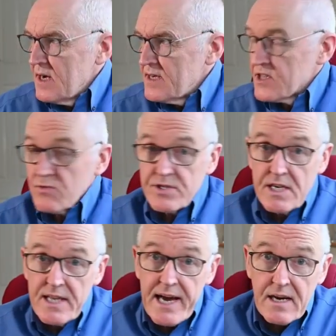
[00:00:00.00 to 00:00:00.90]
and as we'll
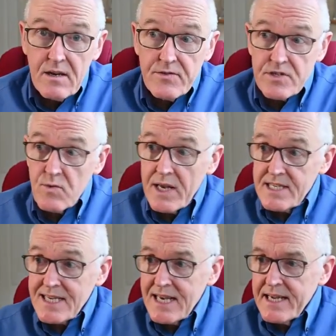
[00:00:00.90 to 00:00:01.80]
see, the headcloth as well,
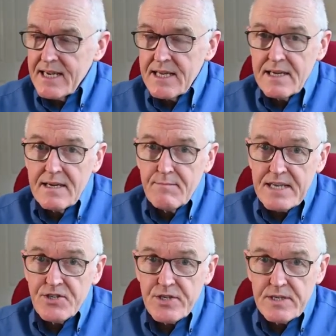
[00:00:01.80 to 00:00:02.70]
is clearly
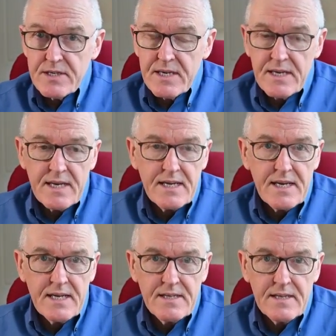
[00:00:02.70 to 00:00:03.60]
mentioned
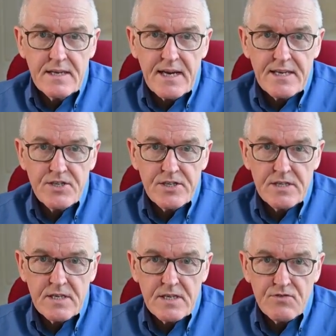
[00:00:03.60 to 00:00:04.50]
in the
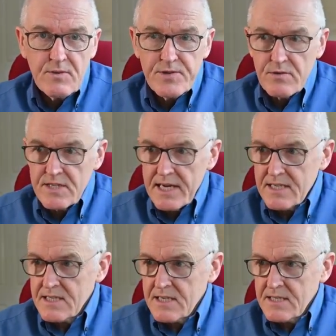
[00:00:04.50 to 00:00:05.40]
ancient scriptural
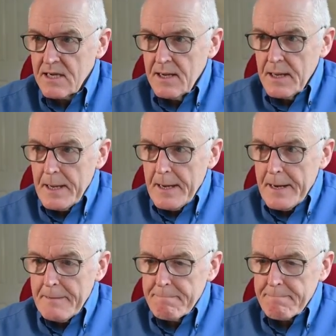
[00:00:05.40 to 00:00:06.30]
texts.
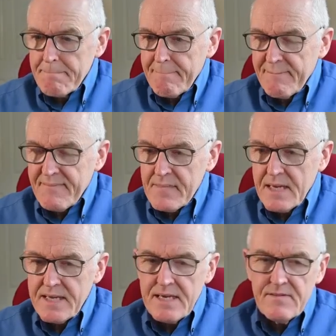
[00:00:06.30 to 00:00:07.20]
And
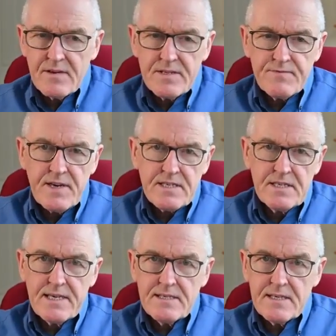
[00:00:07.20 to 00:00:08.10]
again, you've got this
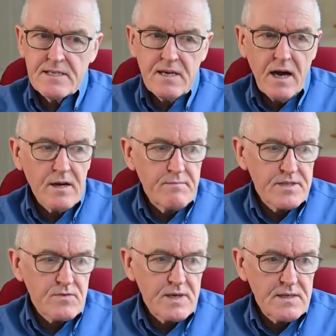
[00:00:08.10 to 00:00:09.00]
fascinating tie-up
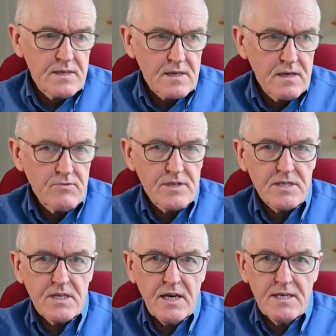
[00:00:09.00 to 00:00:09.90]
between the
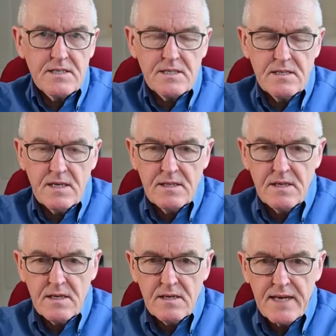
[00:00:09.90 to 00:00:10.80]
current science and
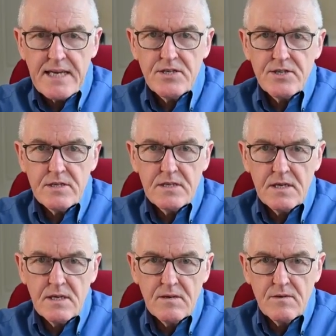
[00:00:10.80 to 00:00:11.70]
the ancient
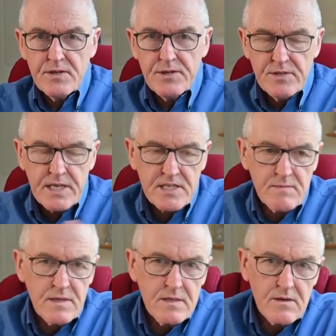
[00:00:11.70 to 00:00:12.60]
or the New
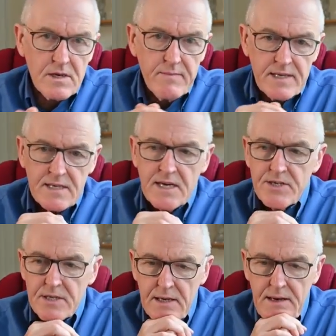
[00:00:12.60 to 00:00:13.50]
Testament
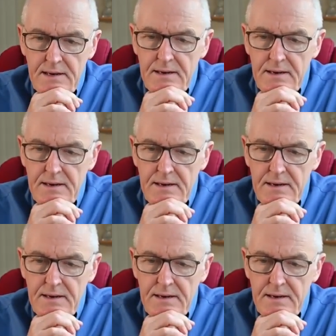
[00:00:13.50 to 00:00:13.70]
documentation.